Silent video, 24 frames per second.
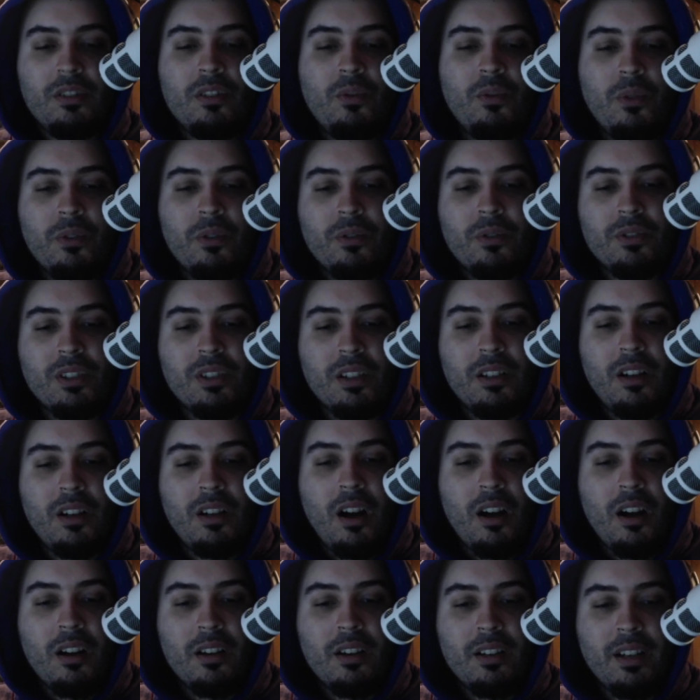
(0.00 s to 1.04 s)
unquote, to
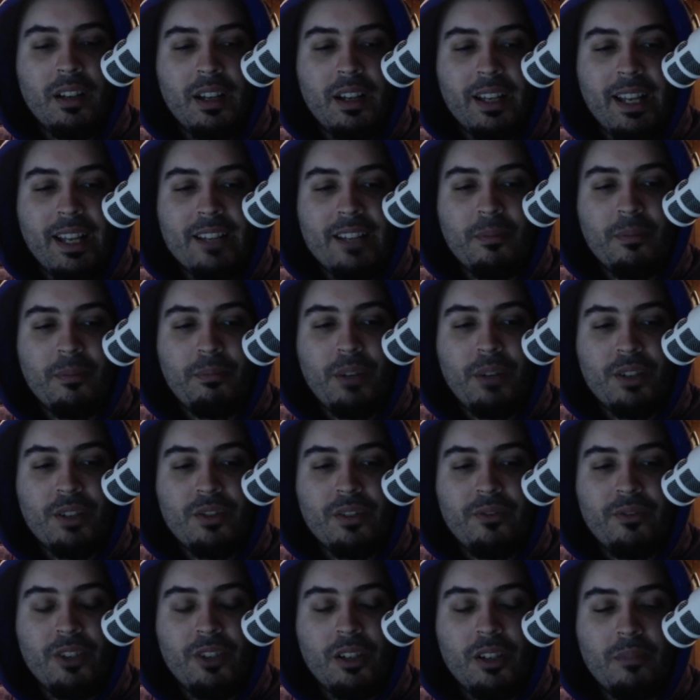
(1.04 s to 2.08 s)
guard against a bunch
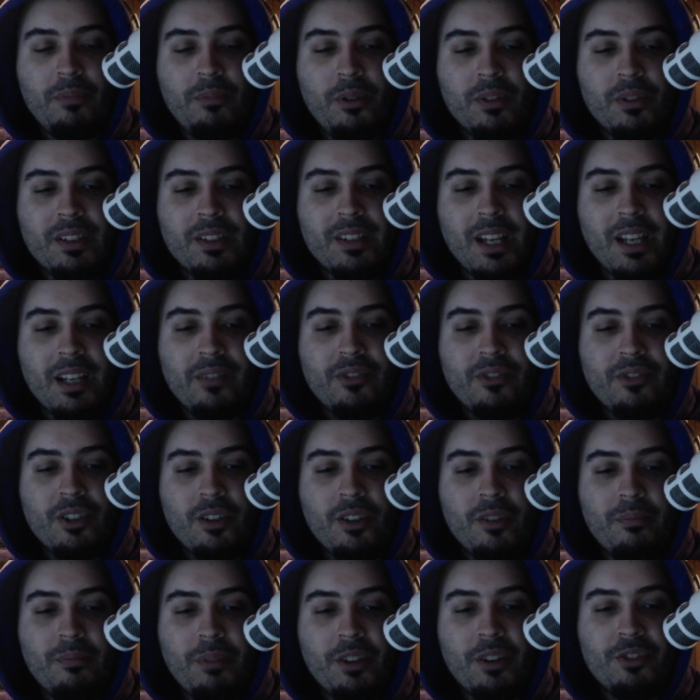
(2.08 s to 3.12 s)
of your opponent's end of
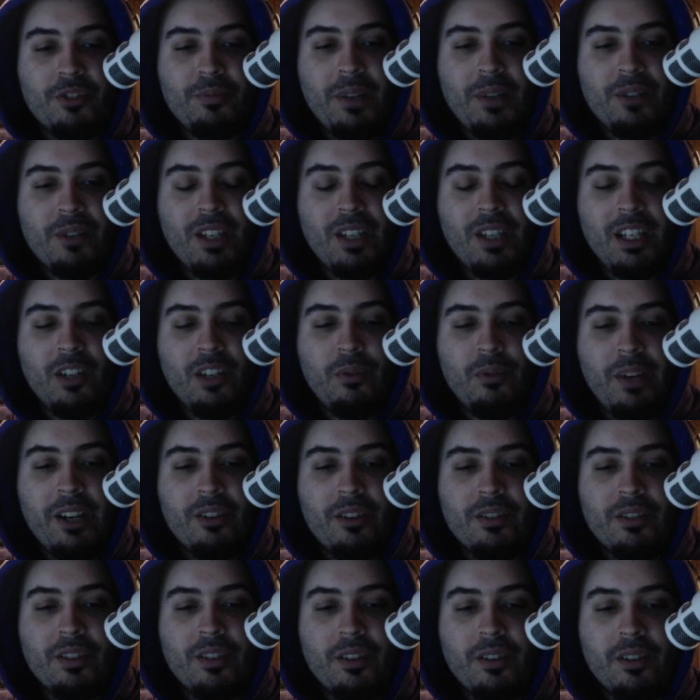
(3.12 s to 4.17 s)
turn burst spells eating away
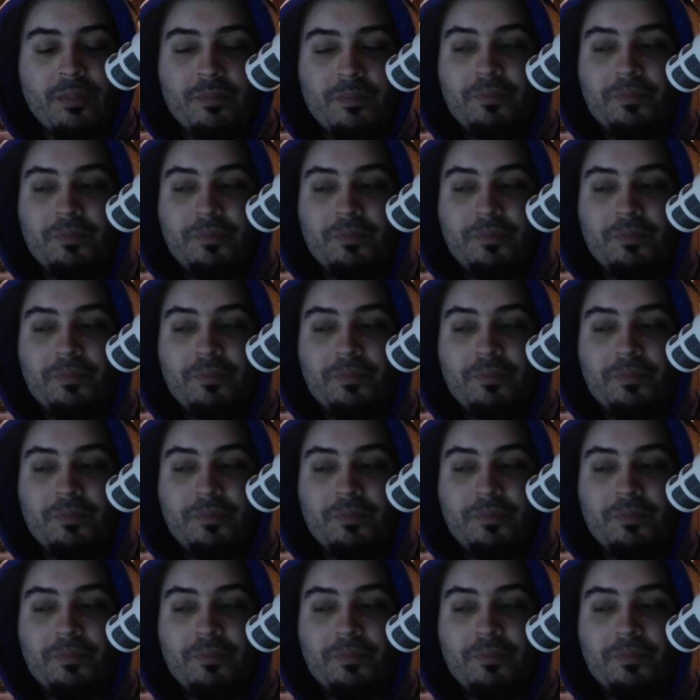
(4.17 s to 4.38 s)
your turn.